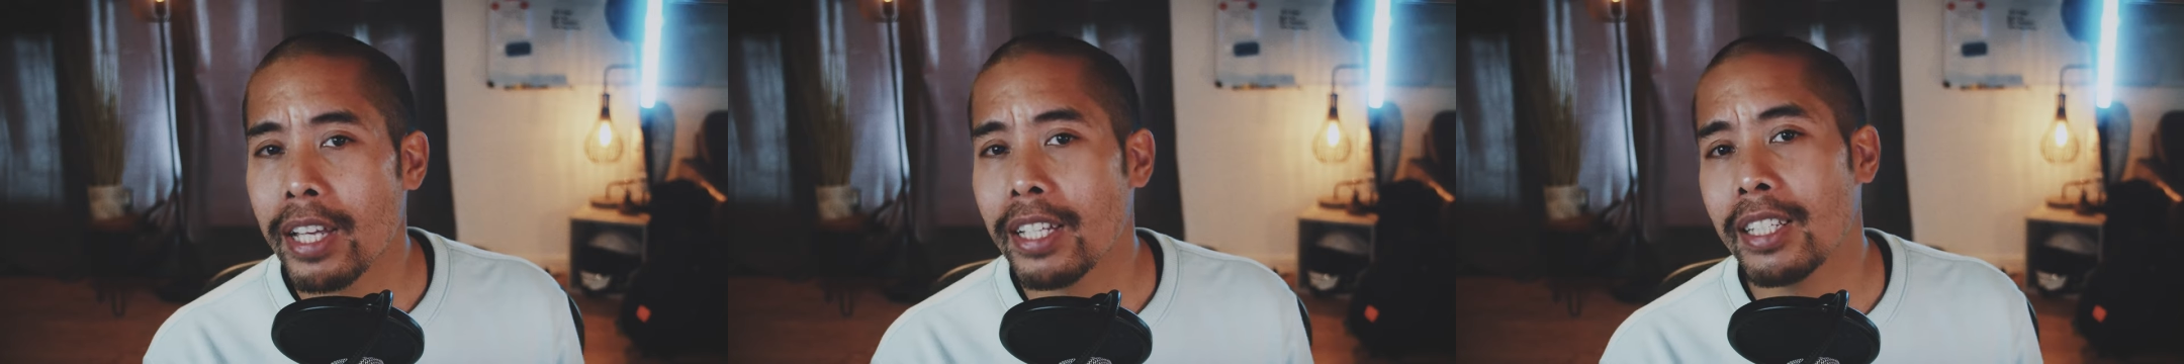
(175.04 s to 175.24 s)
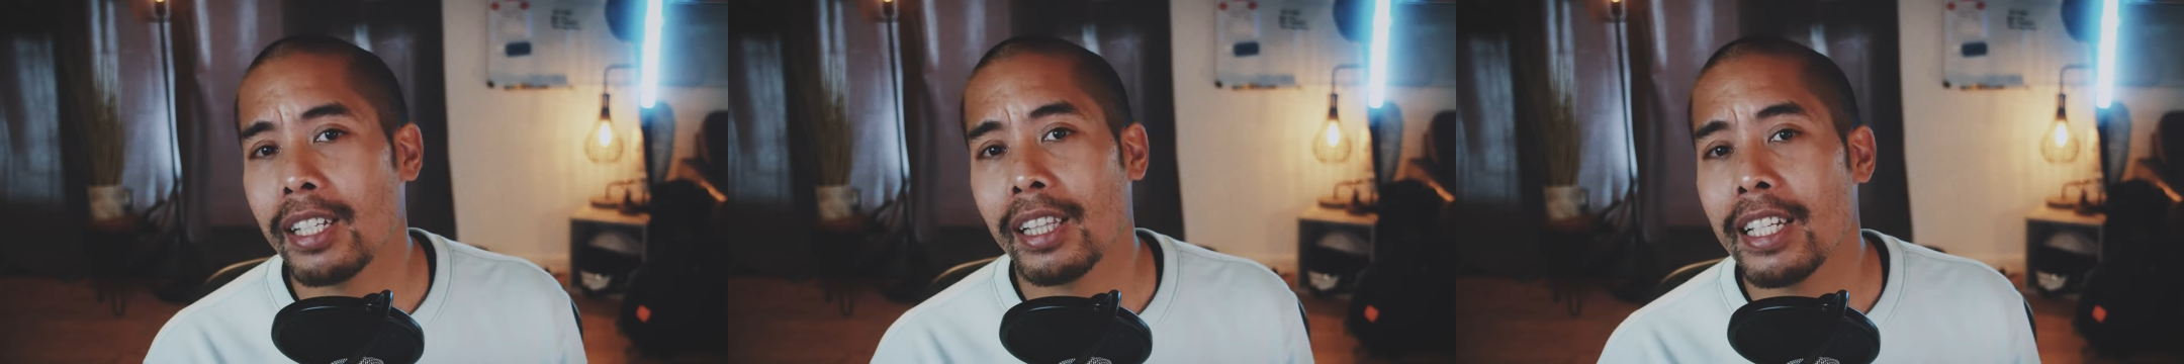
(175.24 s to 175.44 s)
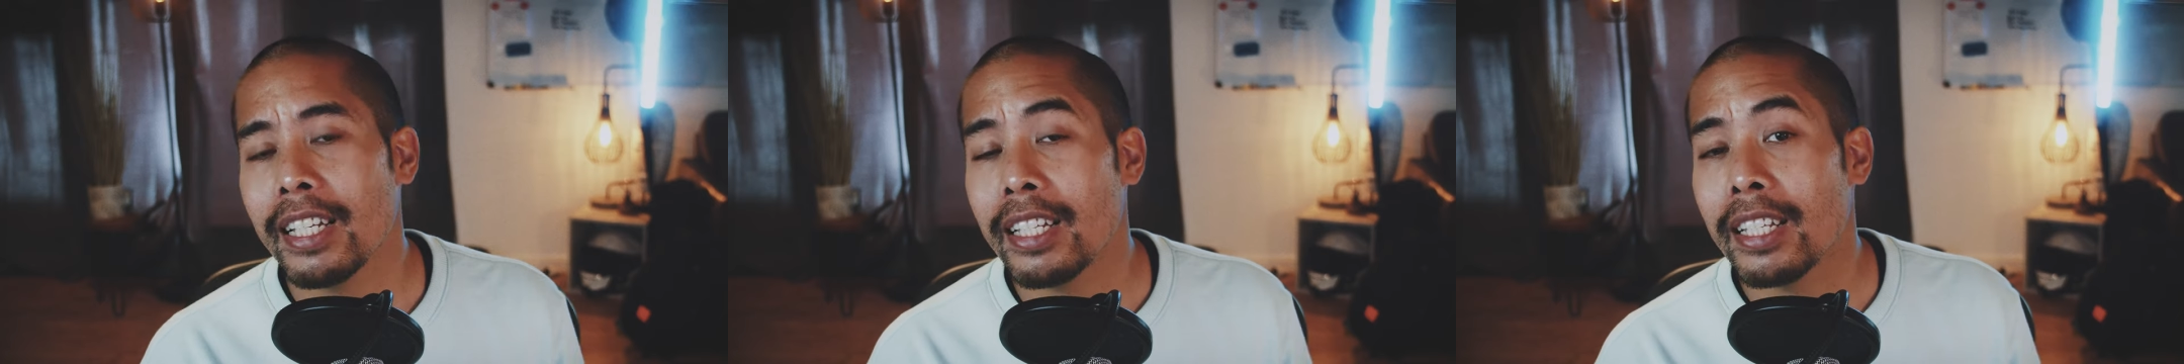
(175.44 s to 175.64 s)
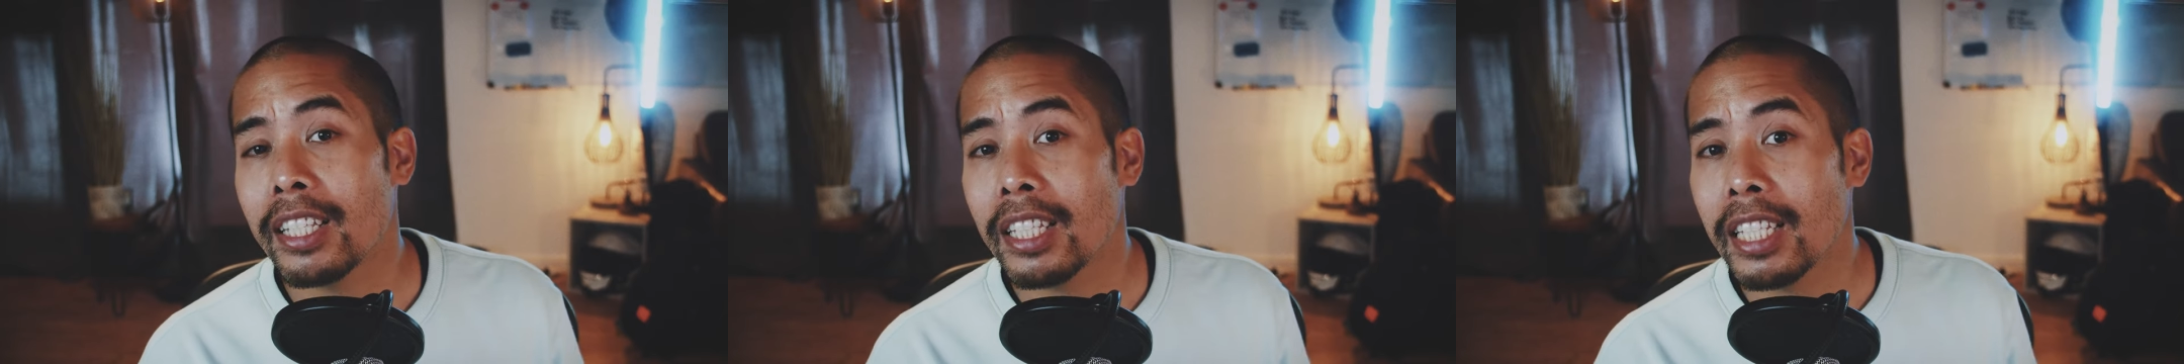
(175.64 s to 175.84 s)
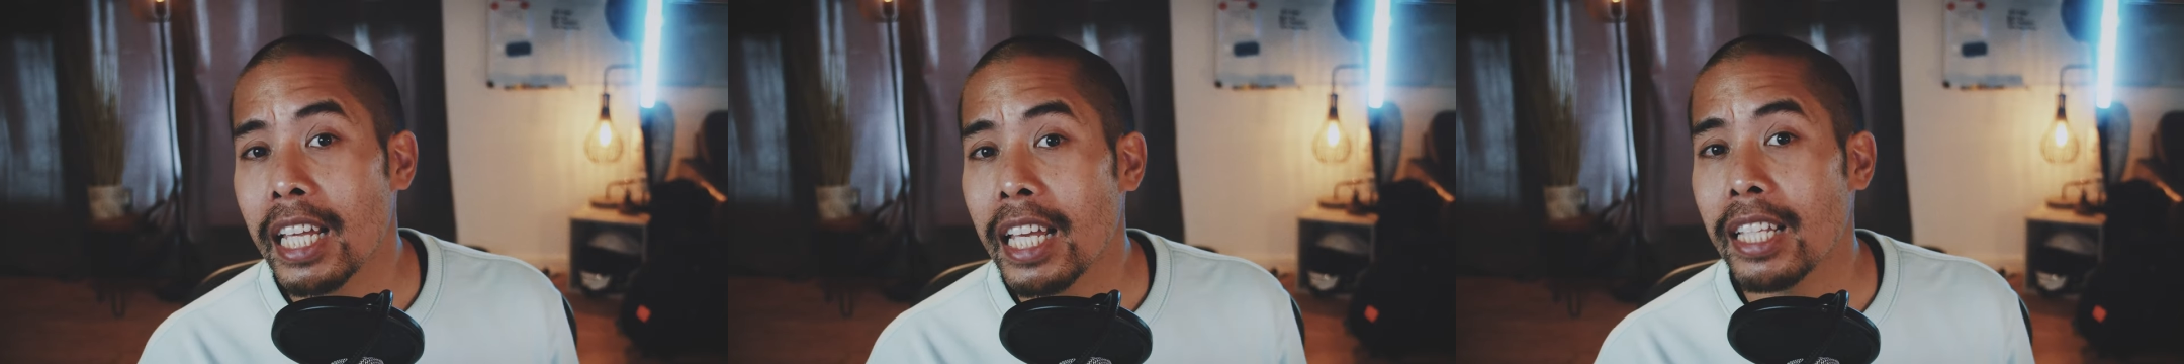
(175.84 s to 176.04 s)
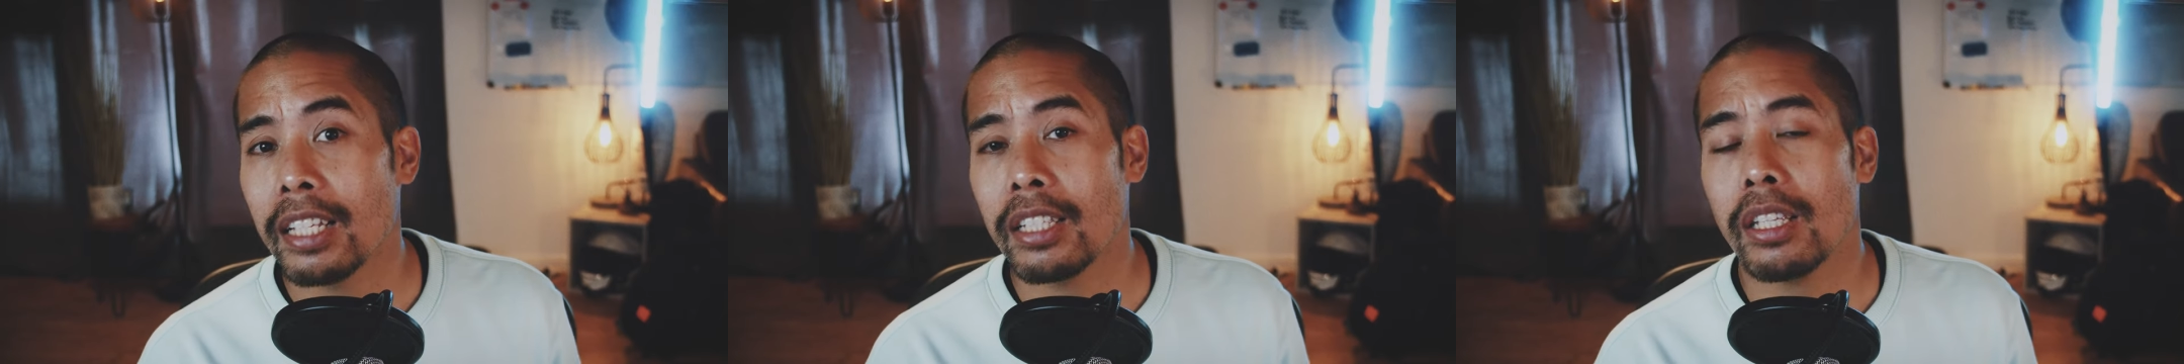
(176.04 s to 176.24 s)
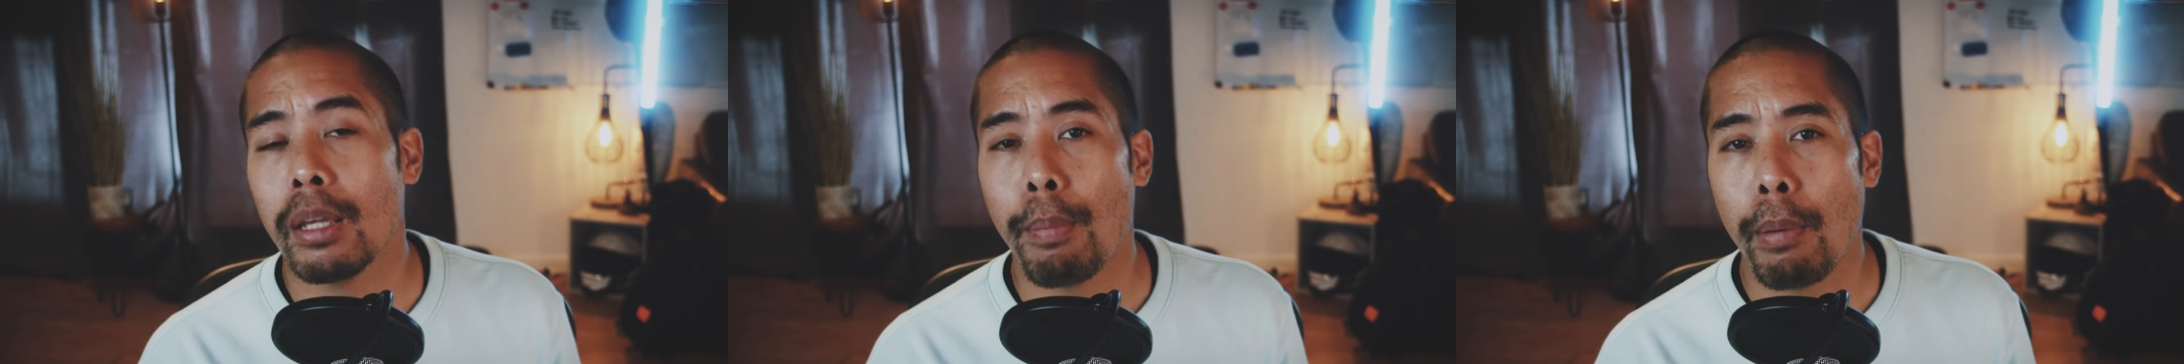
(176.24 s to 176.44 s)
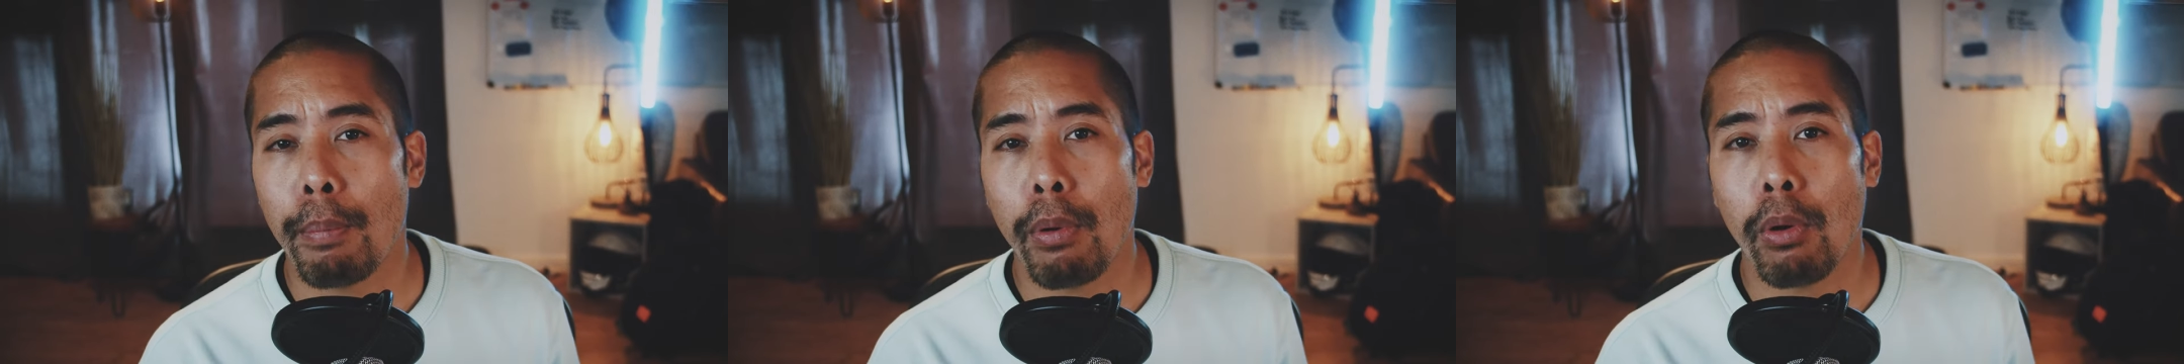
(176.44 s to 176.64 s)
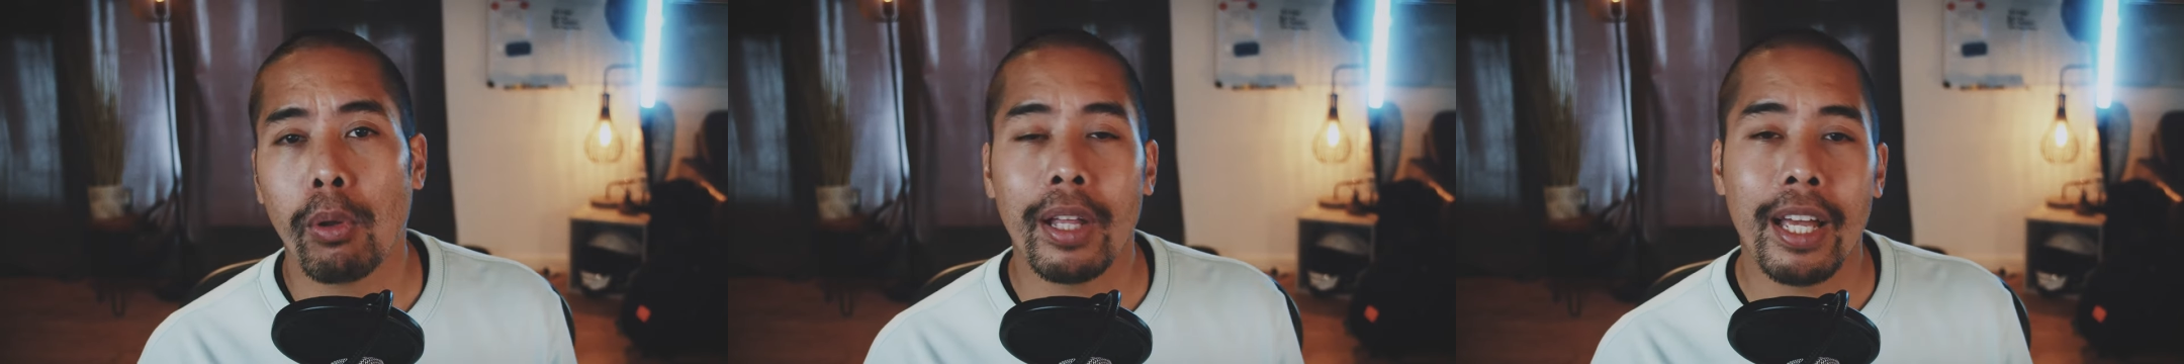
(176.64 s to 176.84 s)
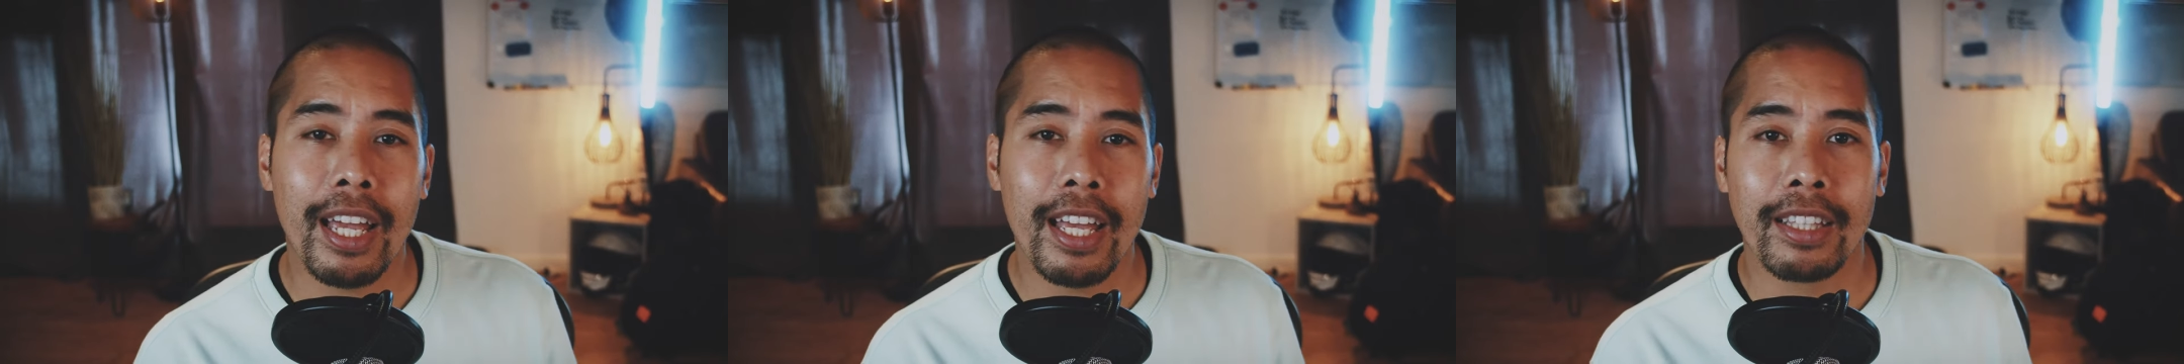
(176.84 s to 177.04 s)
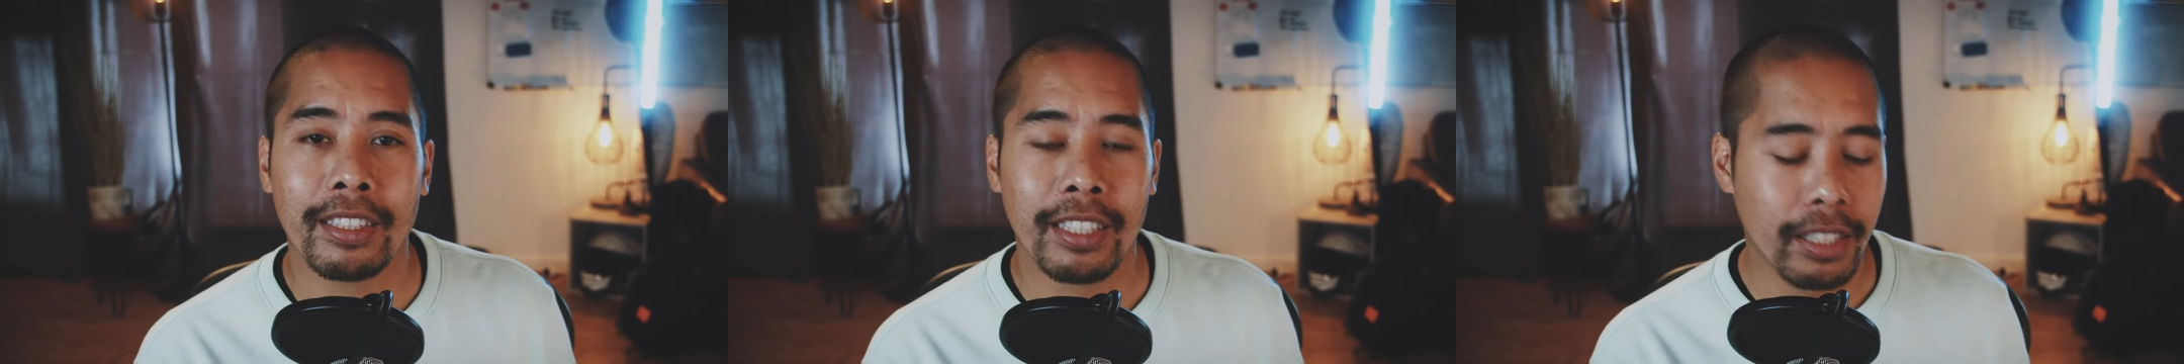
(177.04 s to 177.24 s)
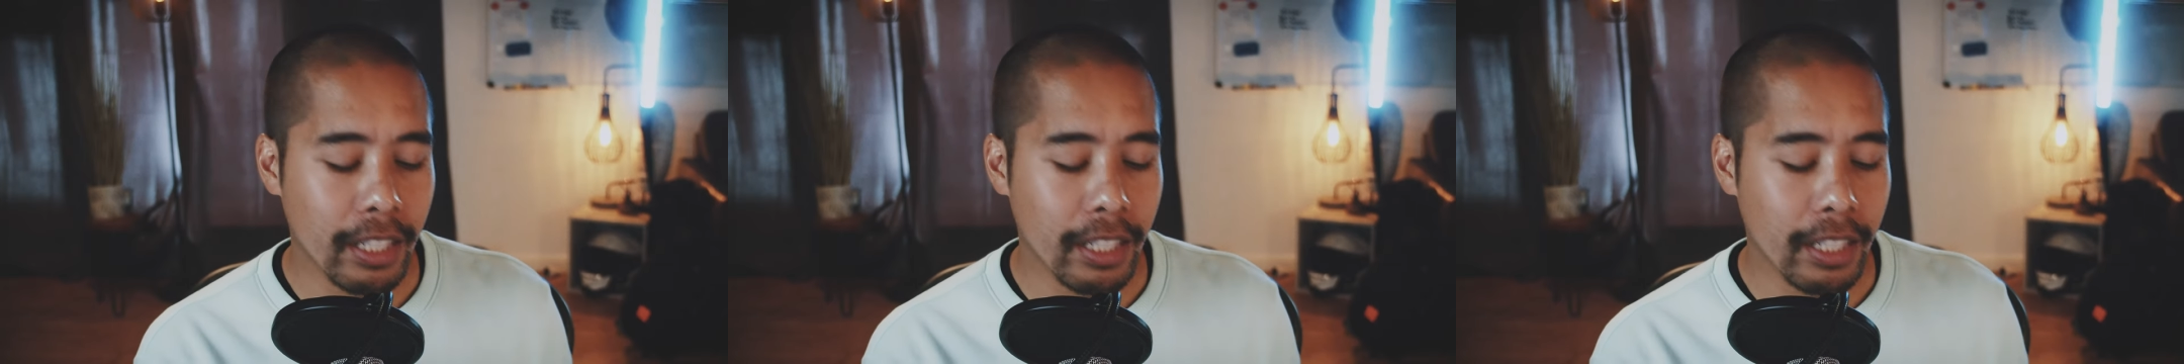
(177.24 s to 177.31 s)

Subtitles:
easily see the zipper pull in the